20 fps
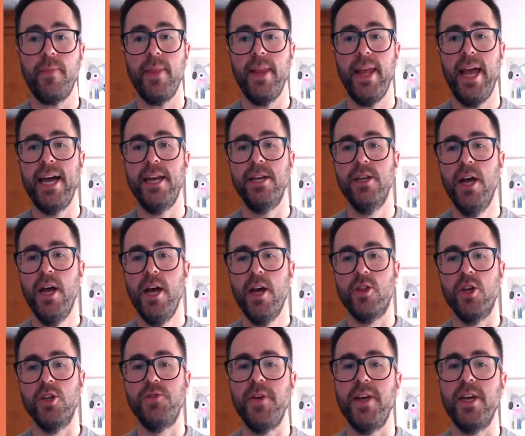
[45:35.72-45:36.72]
And
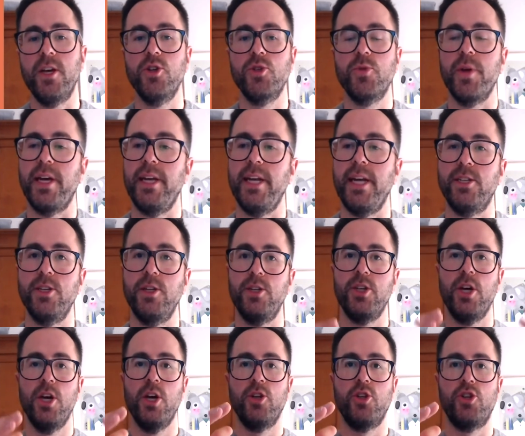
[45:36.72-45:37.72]
those vehicles were
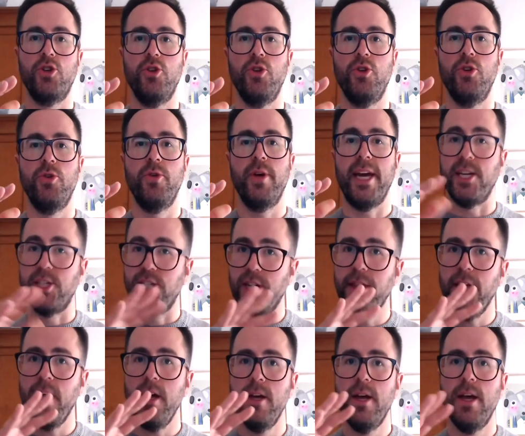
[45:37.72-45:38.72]
connected to each
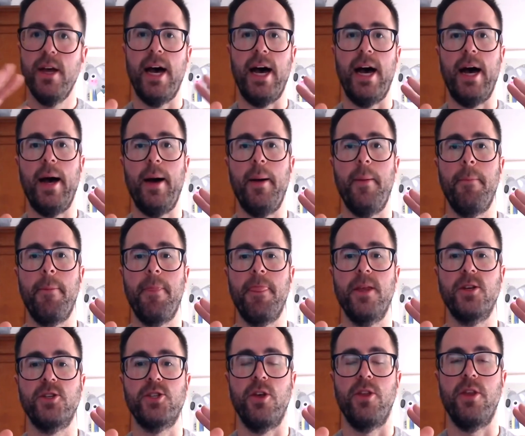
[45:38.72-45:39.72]
other
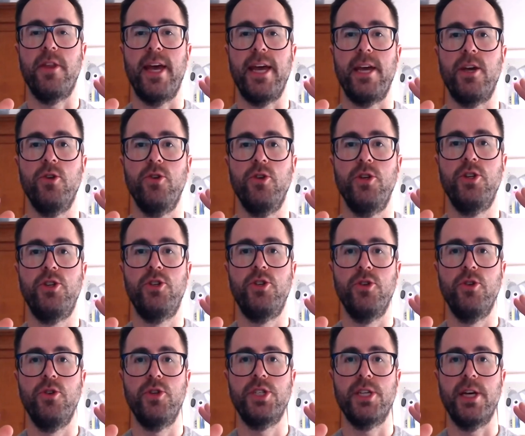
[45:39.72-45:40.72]
so that they could
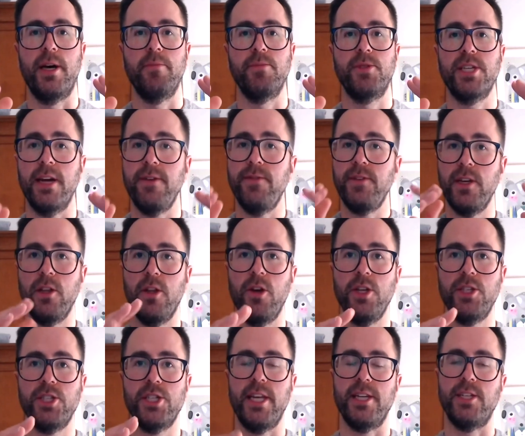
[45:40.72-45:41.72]
do some safety
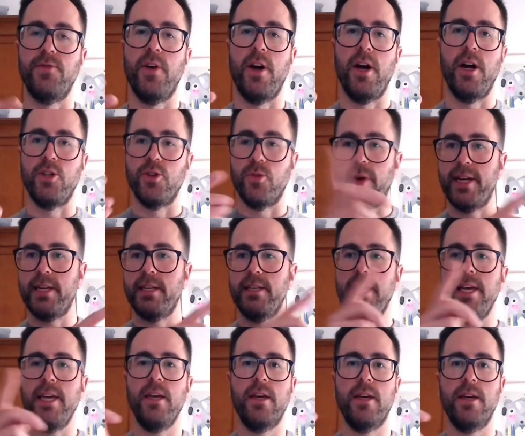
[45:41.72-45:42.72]
alerts, and that's via a direct
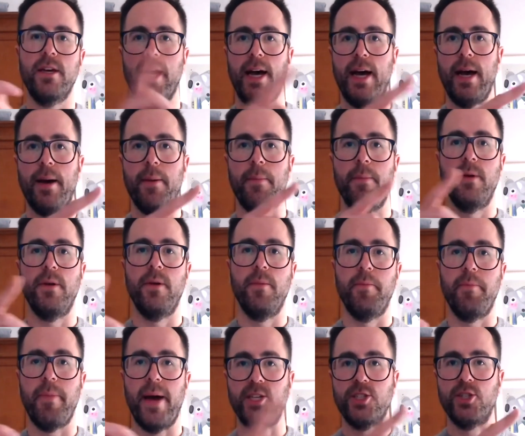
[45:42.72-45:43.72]
link
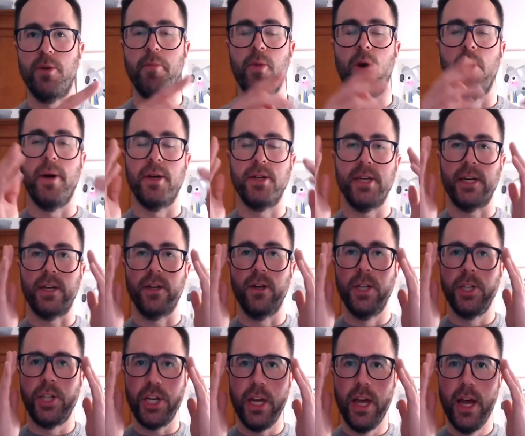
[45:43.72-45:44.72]
based on mobile
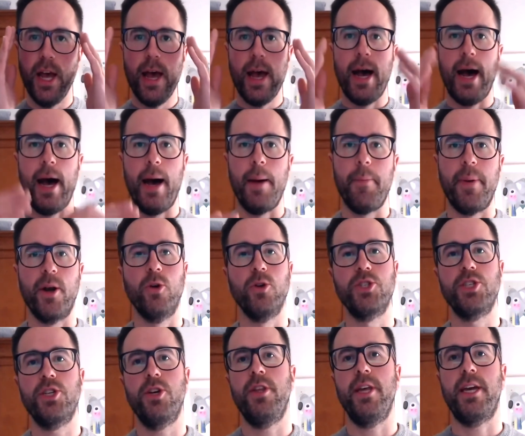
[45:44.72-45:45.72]
technology. But
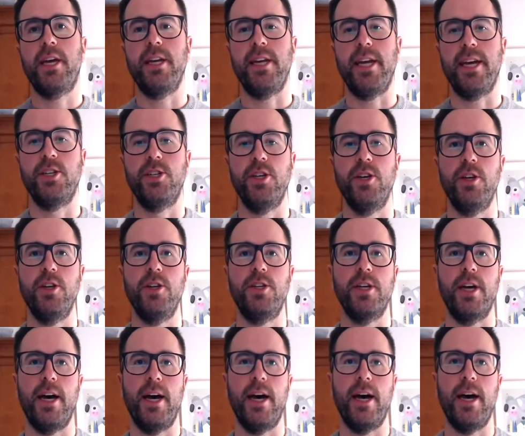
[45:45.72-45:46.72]
also they're connected
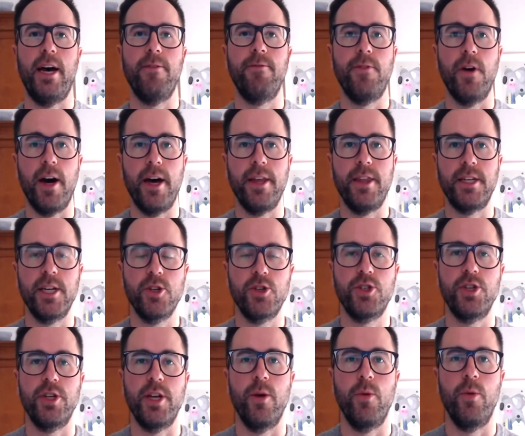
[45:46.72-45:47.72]
via the
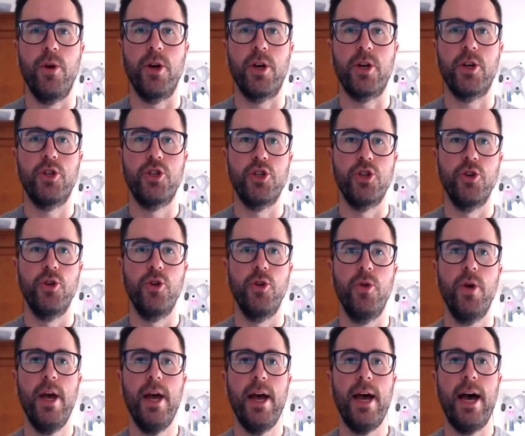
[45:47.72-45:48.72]
Telstra network
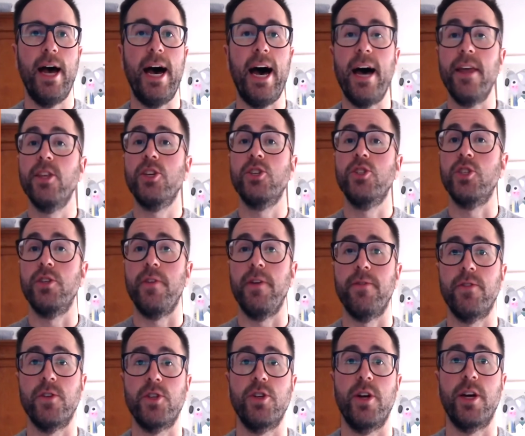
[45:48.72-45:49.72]
to other sorts of
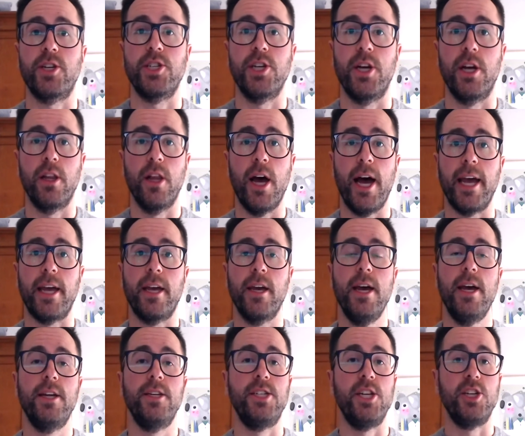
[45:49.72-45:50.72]
infrastructure like
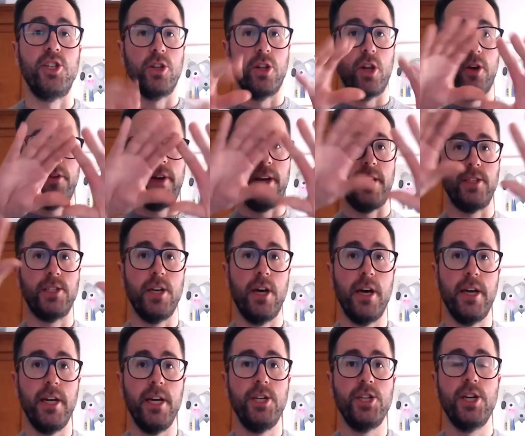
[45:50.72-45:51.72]
digital overhead
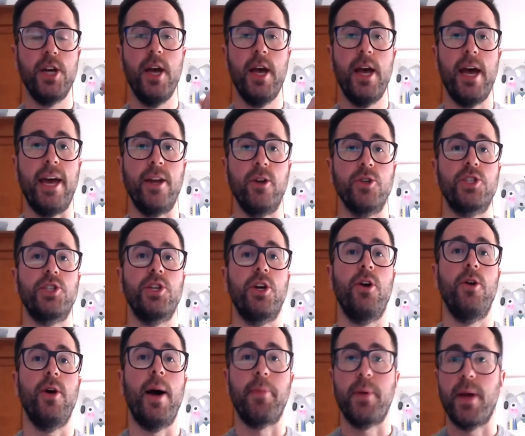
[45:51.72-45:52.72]
signage and
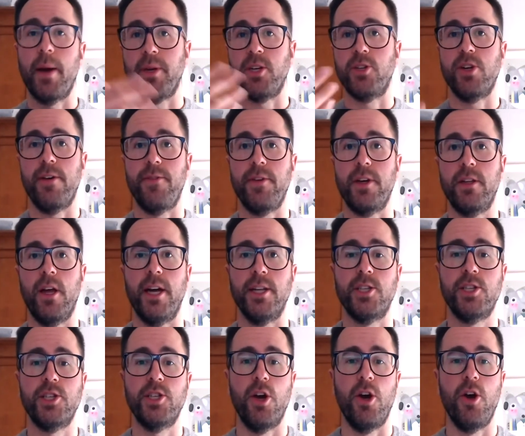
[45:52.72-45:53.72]
also upcoming traffic
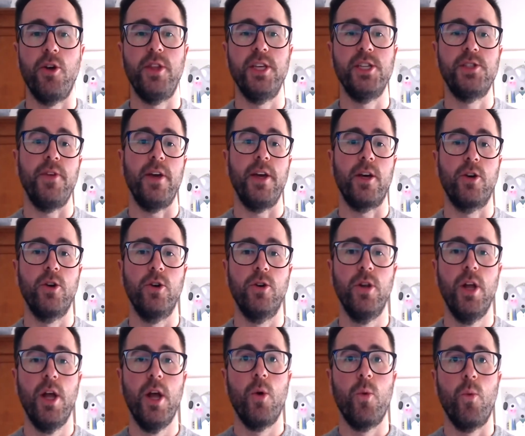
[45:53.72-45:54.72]
lights. So this
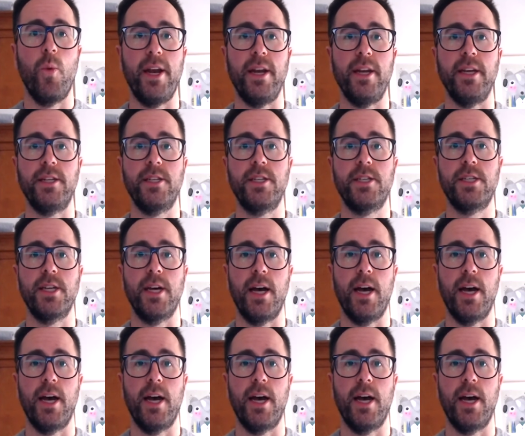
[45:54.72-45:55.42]
vehicle, when it